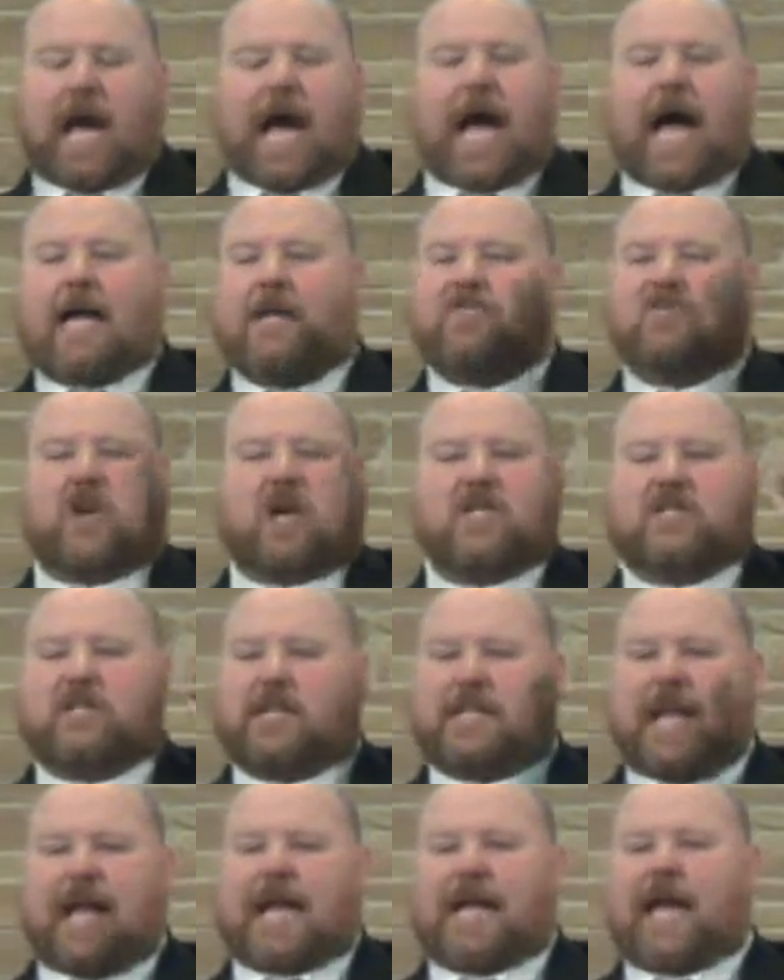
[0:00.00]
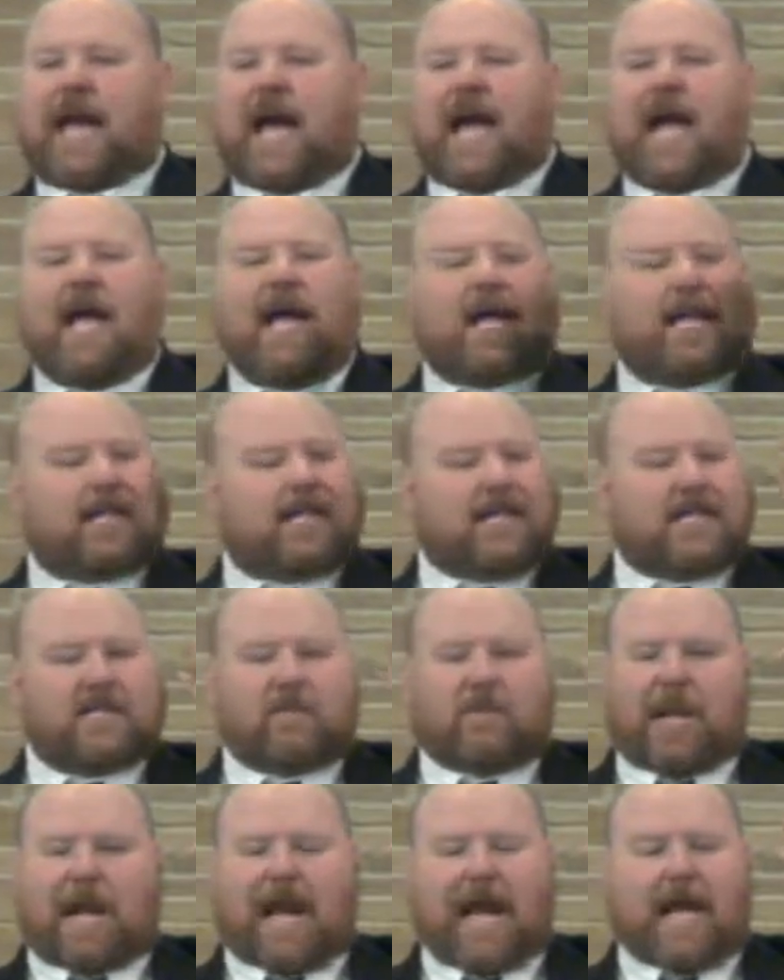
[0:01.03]
I trusted that guy.
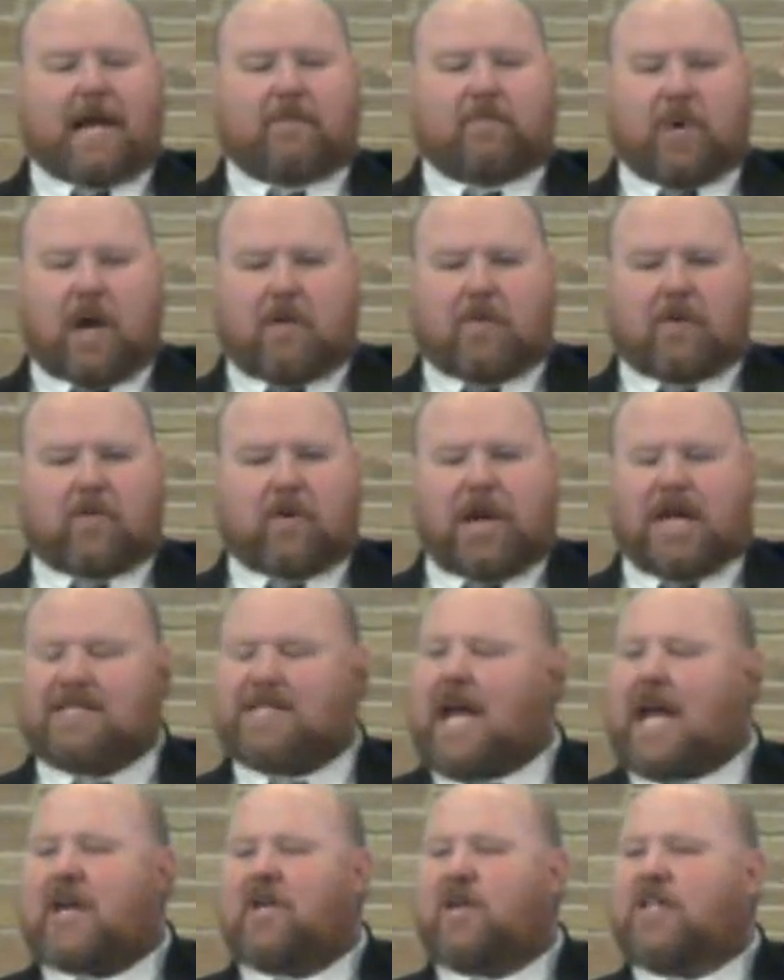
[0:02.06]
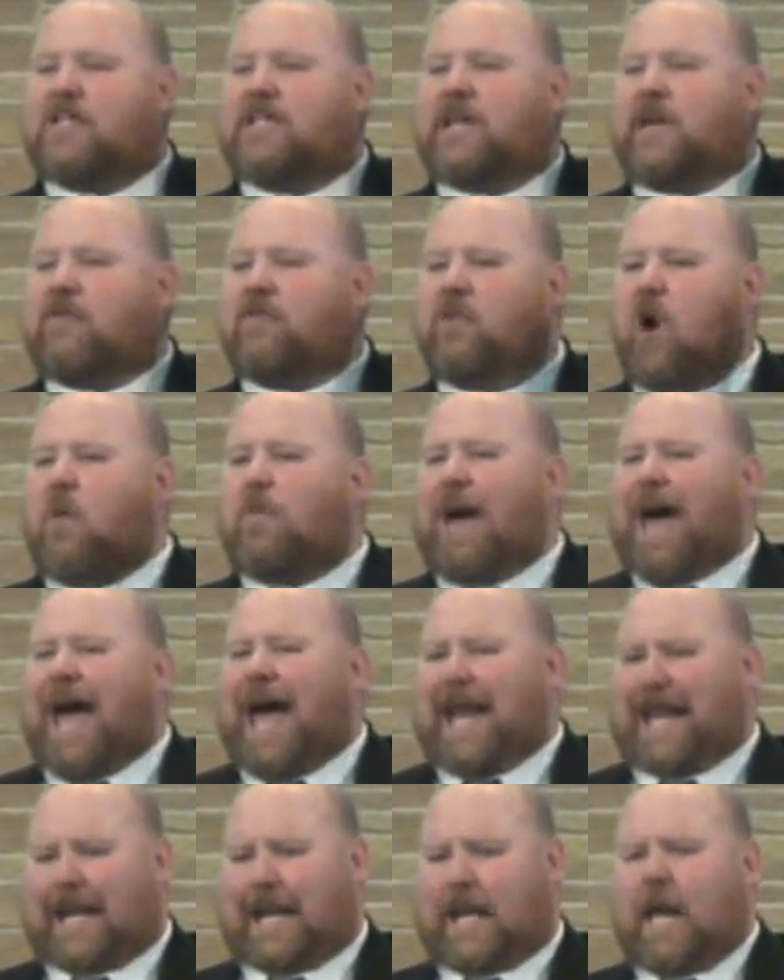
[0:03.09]
Listen, when I had a prayer request, I couldn't tell
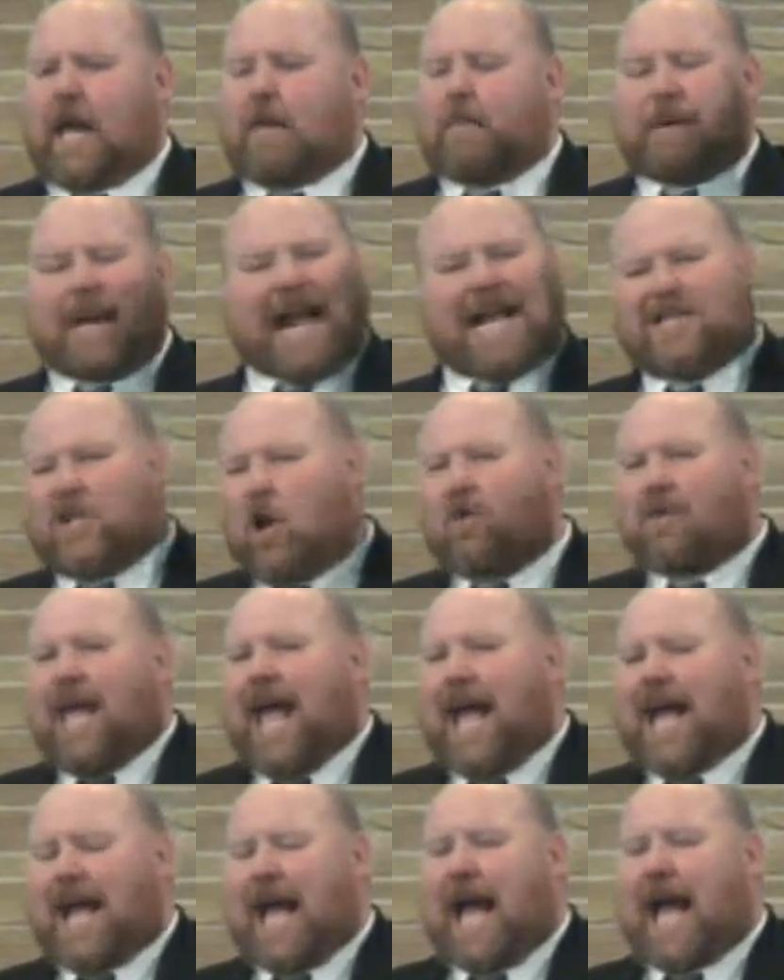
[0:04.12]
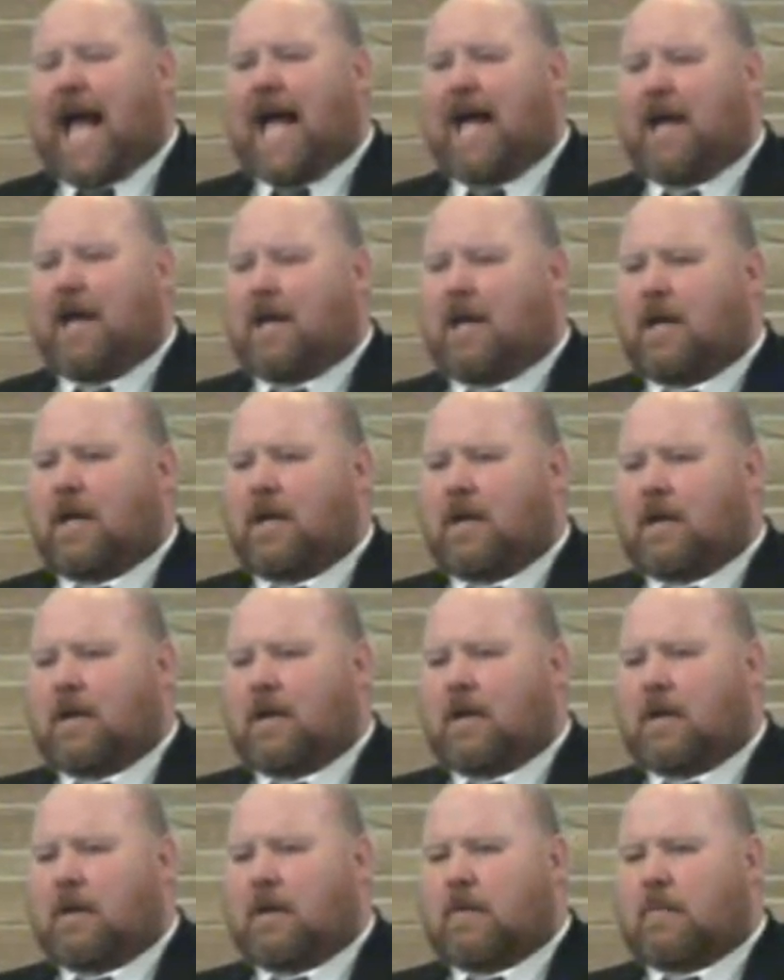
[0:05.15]
nobody, but I told that guy
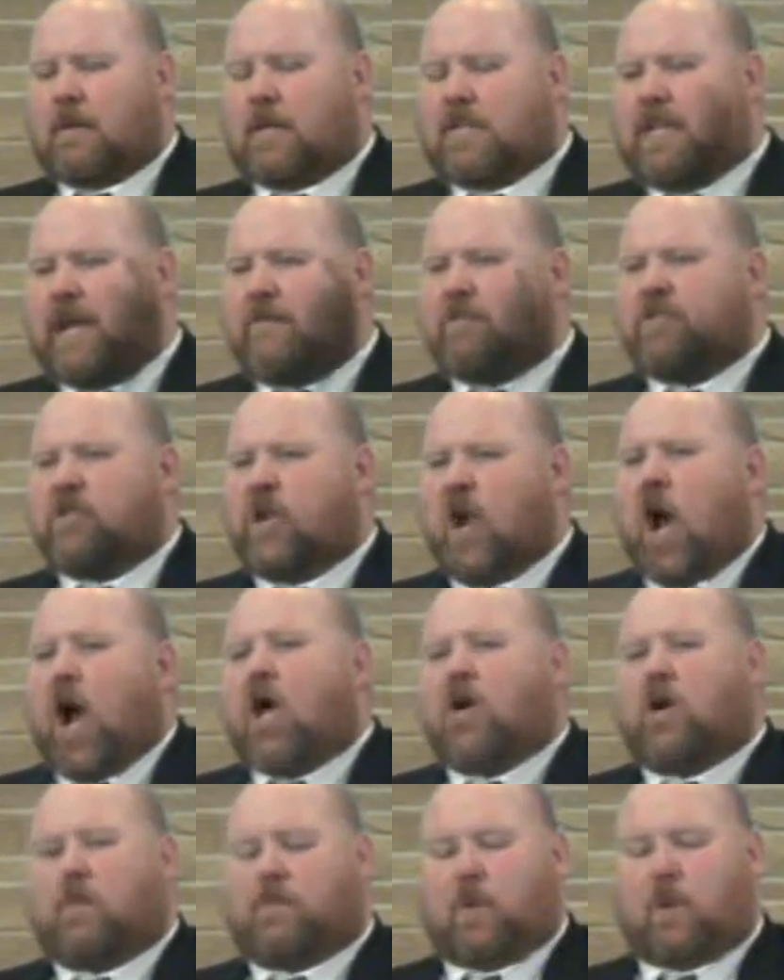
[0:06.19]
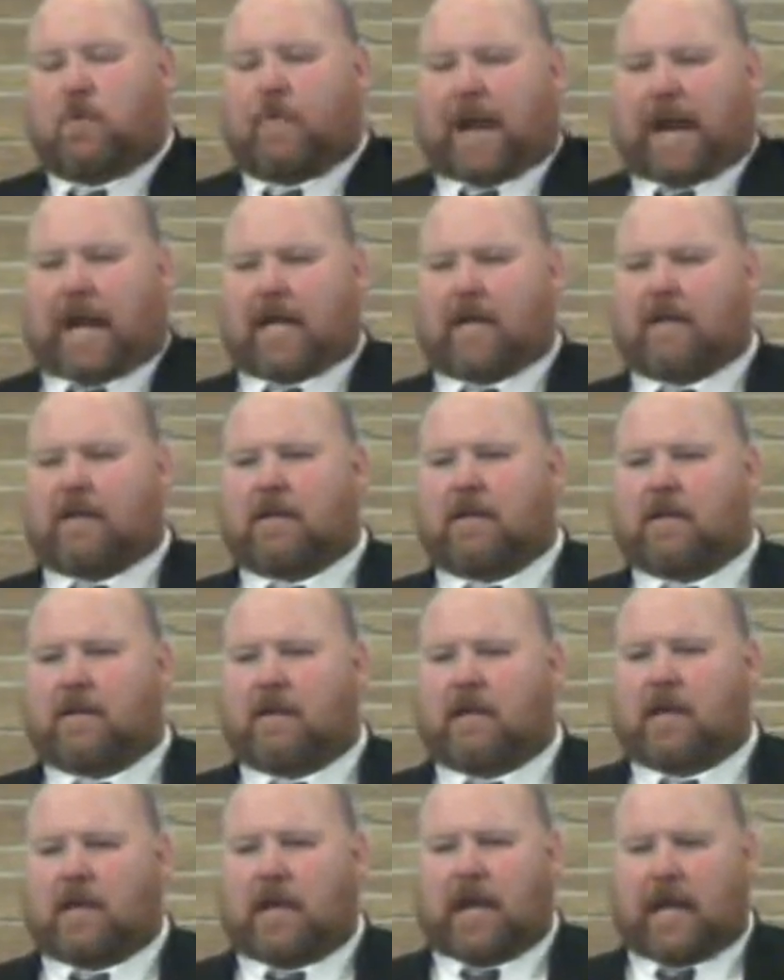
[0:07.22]
because he was an honorable man,
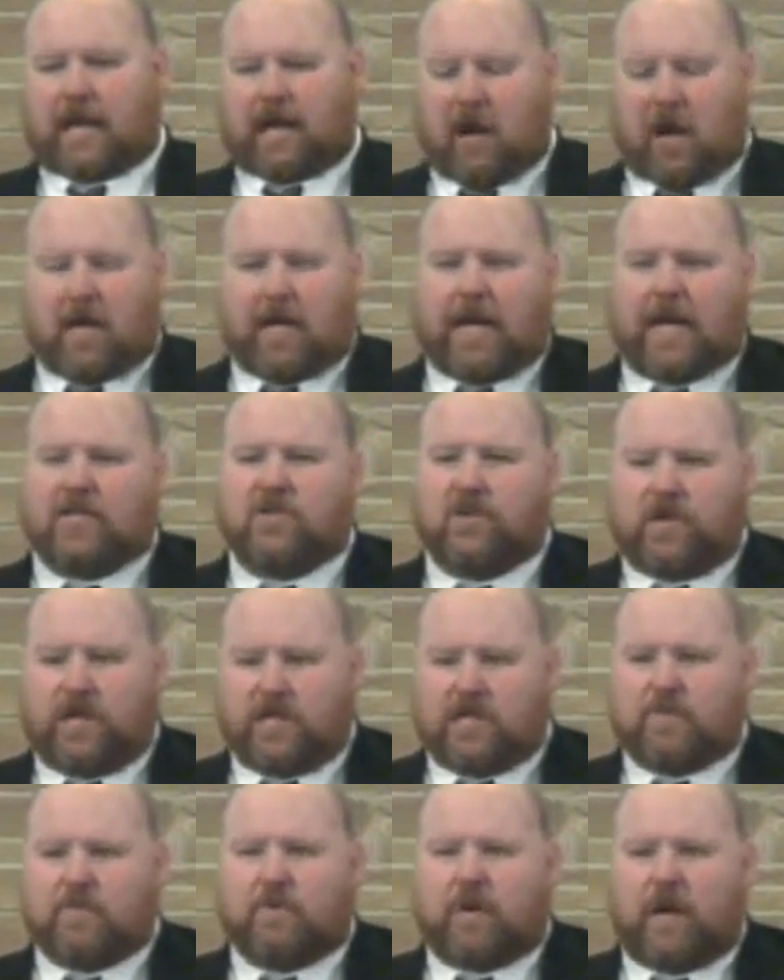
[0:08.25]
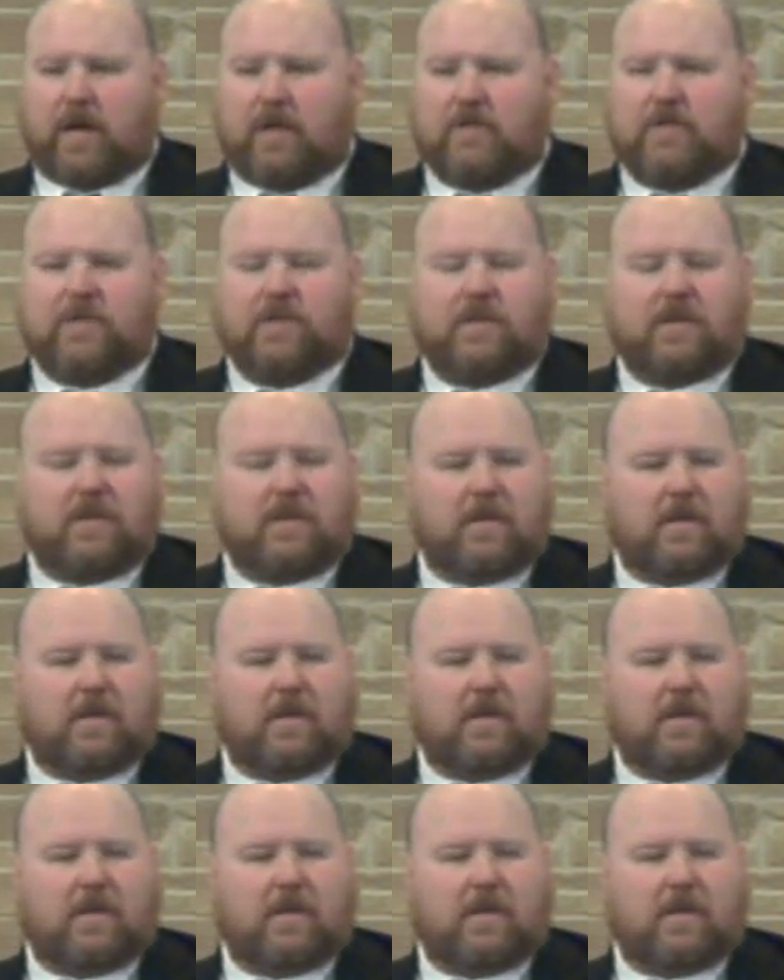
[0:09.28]
and God answered his prayers.